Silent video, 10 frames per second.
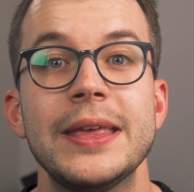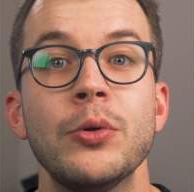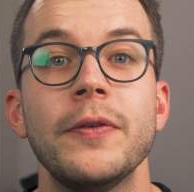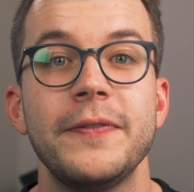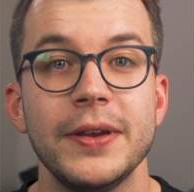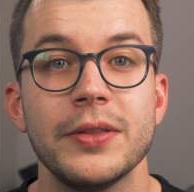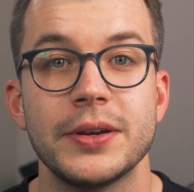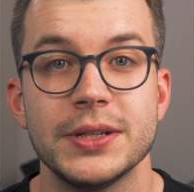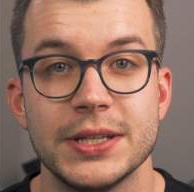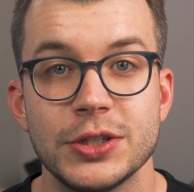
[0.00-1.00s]
they will feel
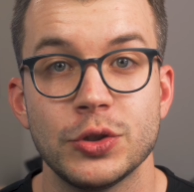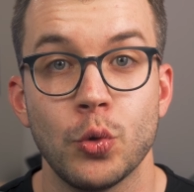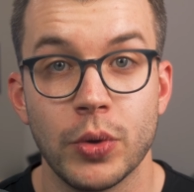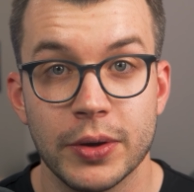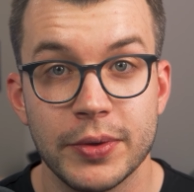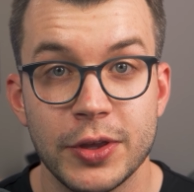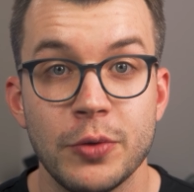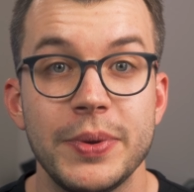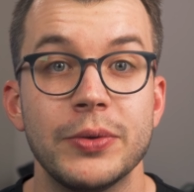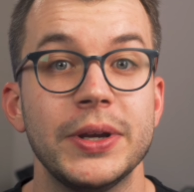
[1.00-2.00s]
their decision to work with
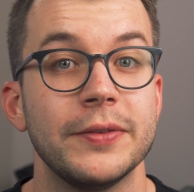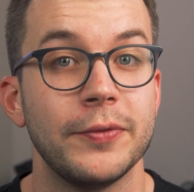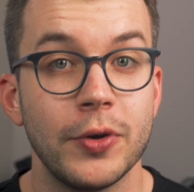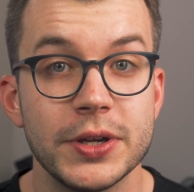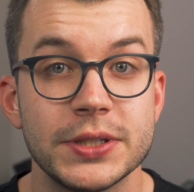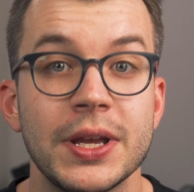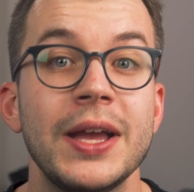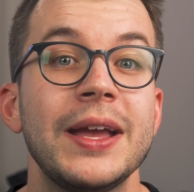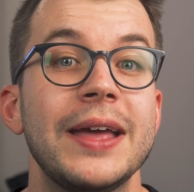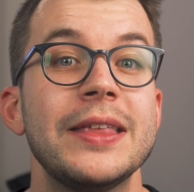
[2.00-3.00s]
you be reinforced,
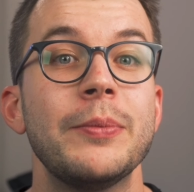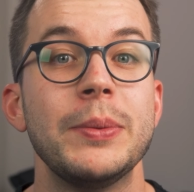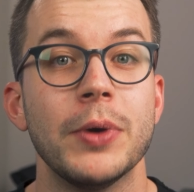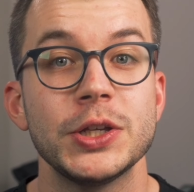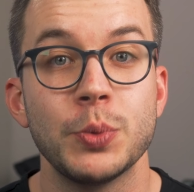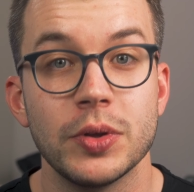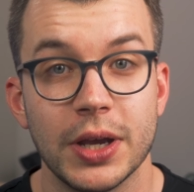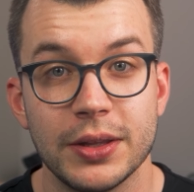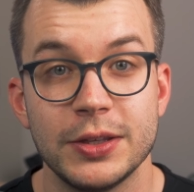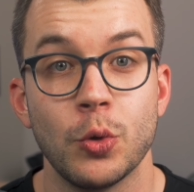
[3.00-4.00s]
and they'll be much more
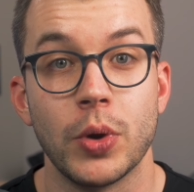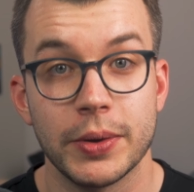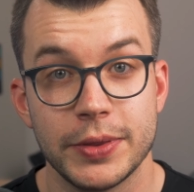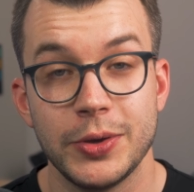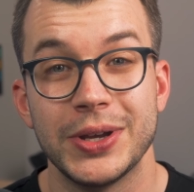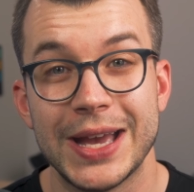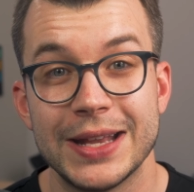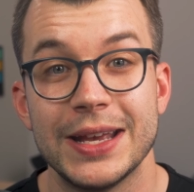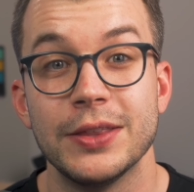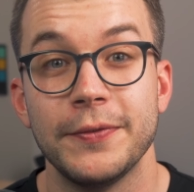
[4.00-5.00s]
likely to work with you
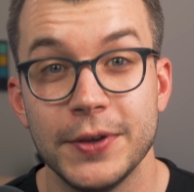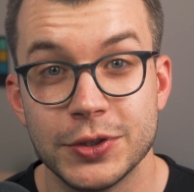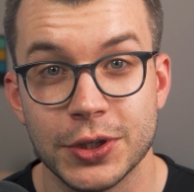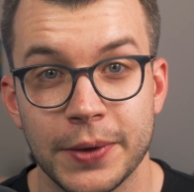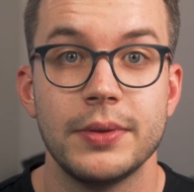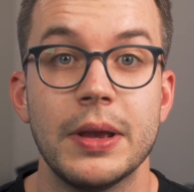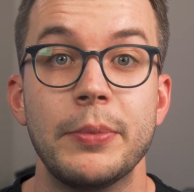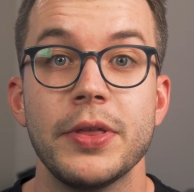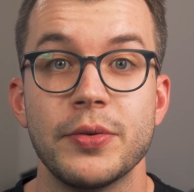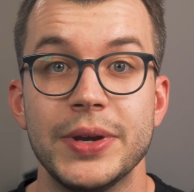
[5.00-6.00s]
again in the future.
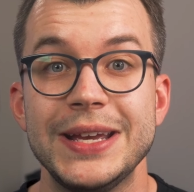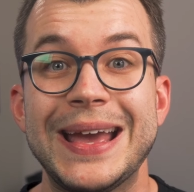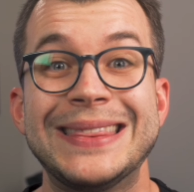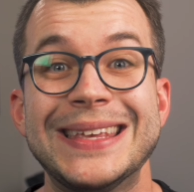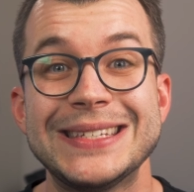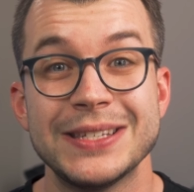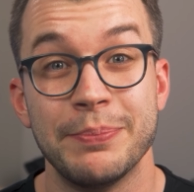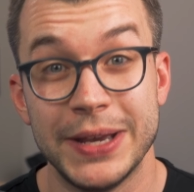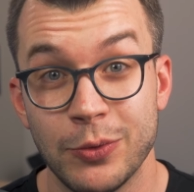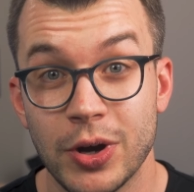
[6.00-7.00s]
Number three, and this is a
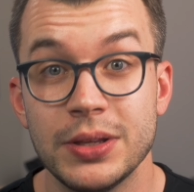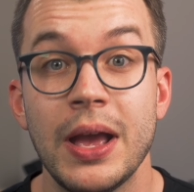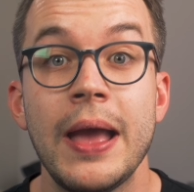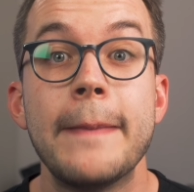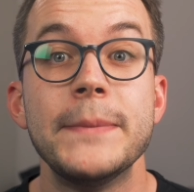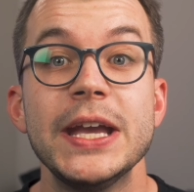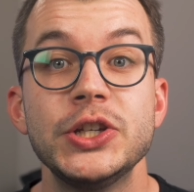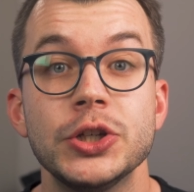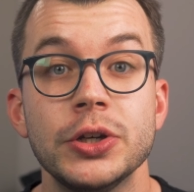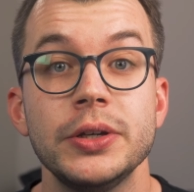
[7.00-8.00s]
big one, make
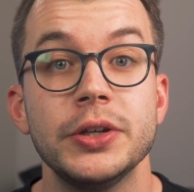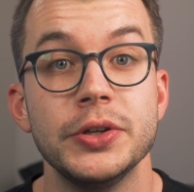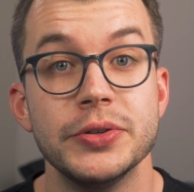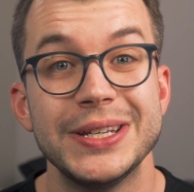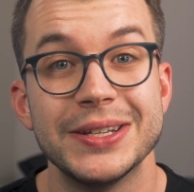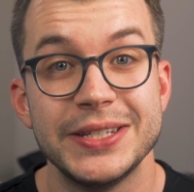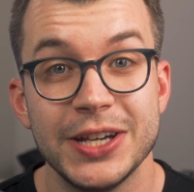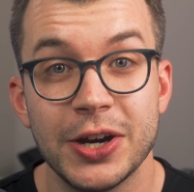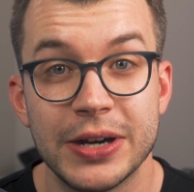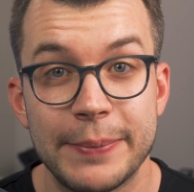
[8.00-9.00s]
sure you're using a
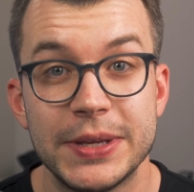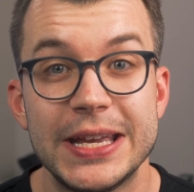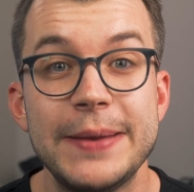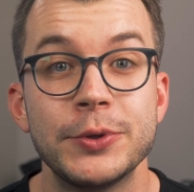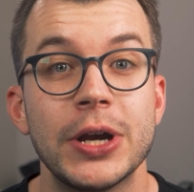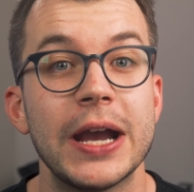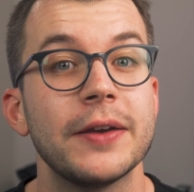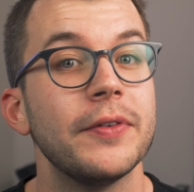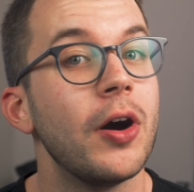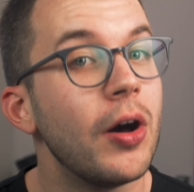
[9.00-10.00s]
CRM to keep track
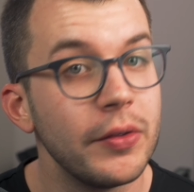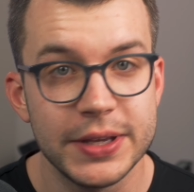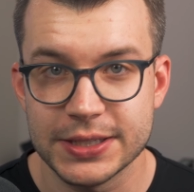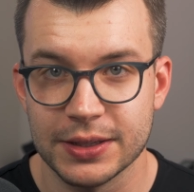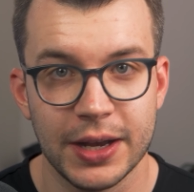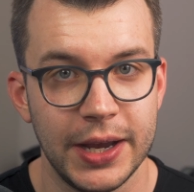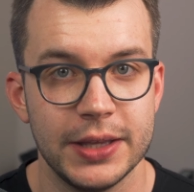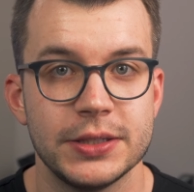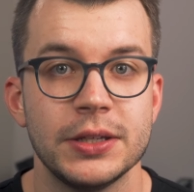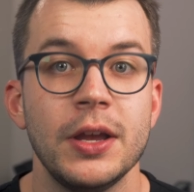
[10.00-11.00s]
of all these
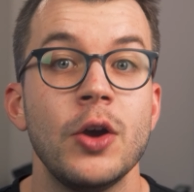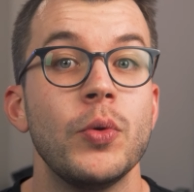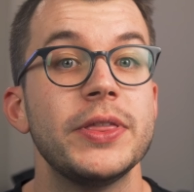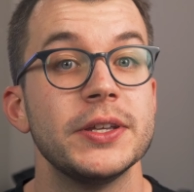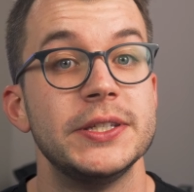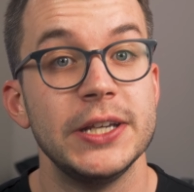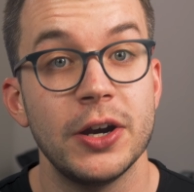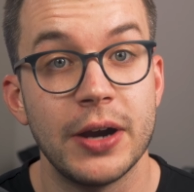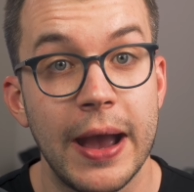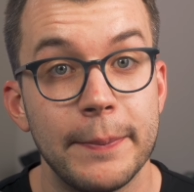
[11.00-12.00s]
clients. With a
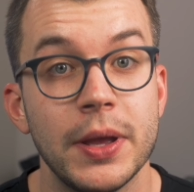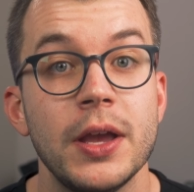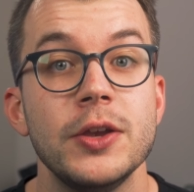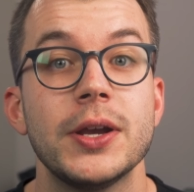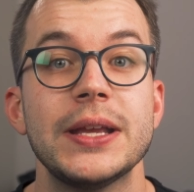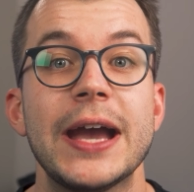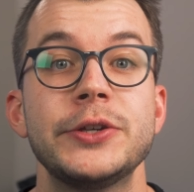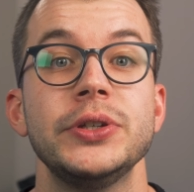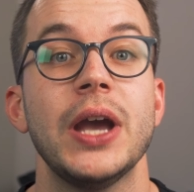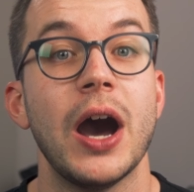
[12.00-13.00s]
CRM, you can
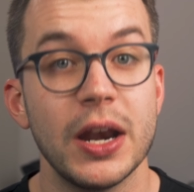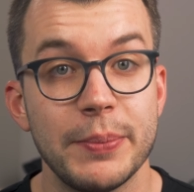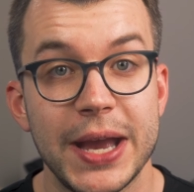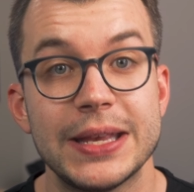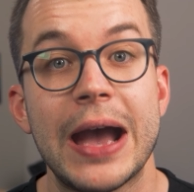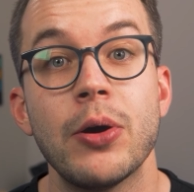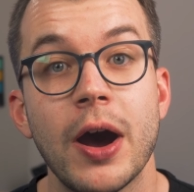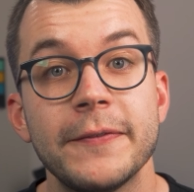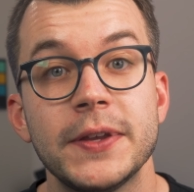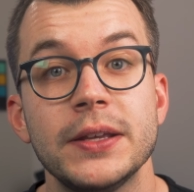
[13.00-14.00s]
actually automate how
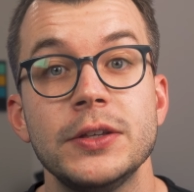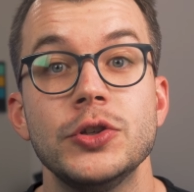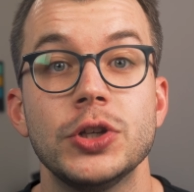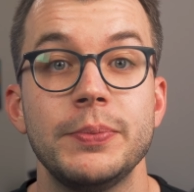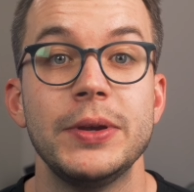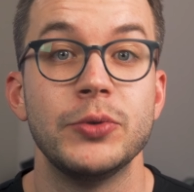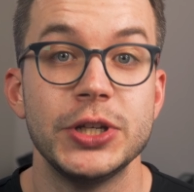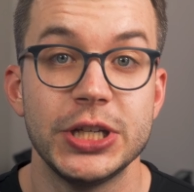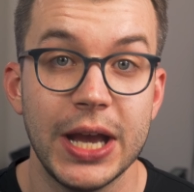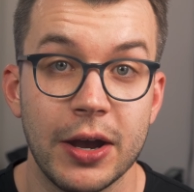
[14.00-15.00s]
often you should be
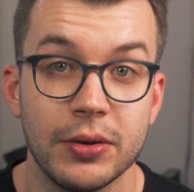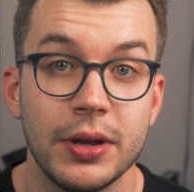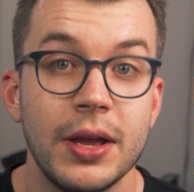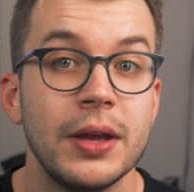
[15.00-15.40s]
reaching out.